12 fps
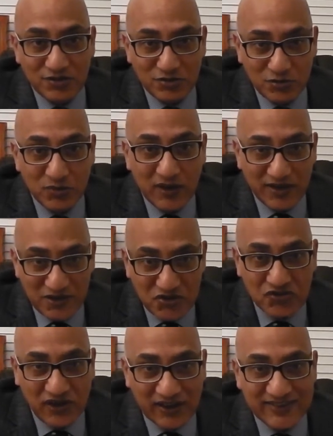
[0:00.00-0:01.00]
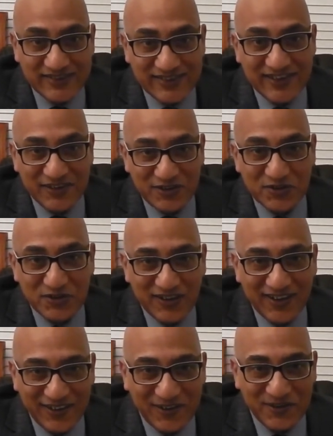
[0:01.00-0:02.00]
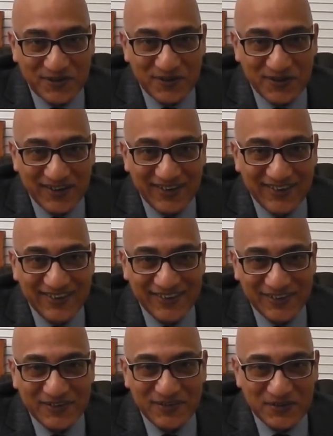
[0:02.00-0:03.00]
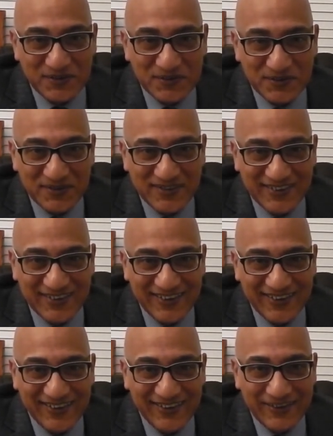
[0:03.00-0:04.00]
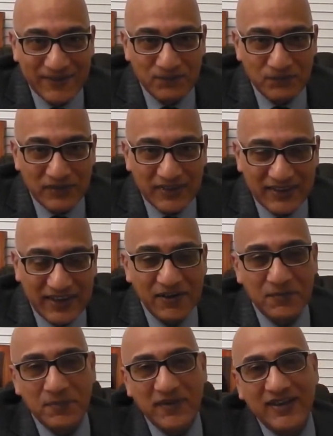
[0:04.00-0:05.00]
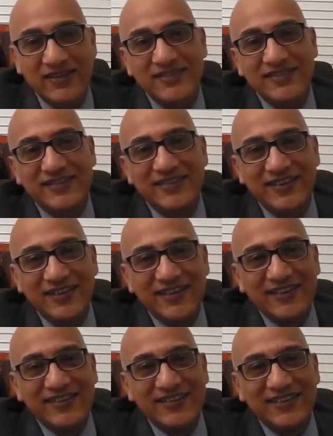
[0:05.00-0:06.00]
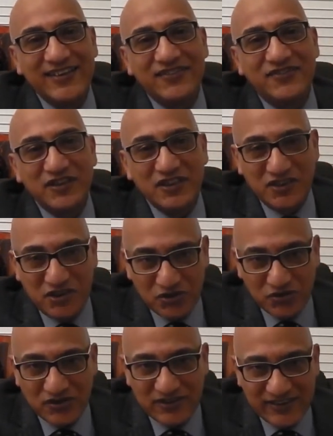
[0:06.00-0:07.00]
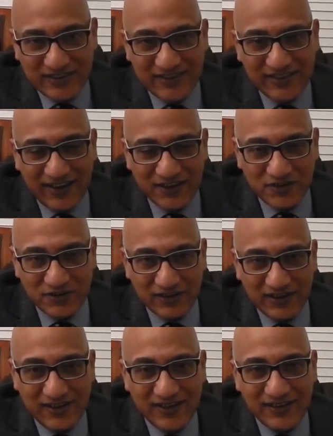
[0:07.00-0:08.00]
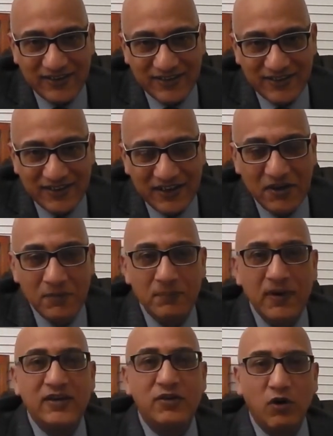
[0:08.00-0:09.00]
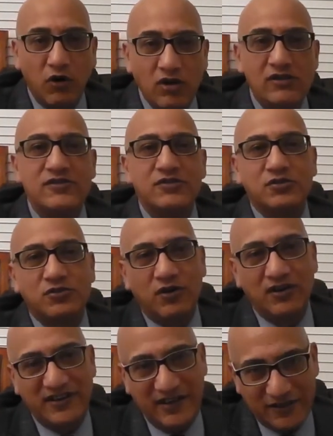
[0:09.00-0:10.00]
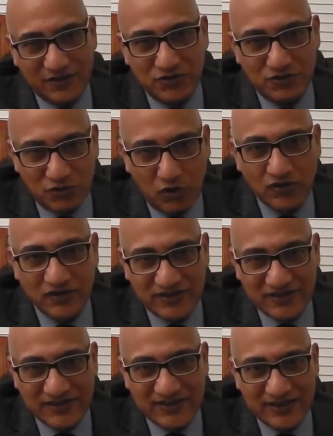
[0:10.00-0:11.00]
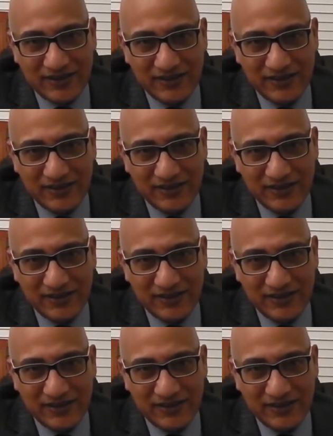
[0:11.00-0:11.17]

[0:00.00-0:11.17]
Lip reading: to address your alcohol issues. That means that reduce it gradually, but also contact your doctors.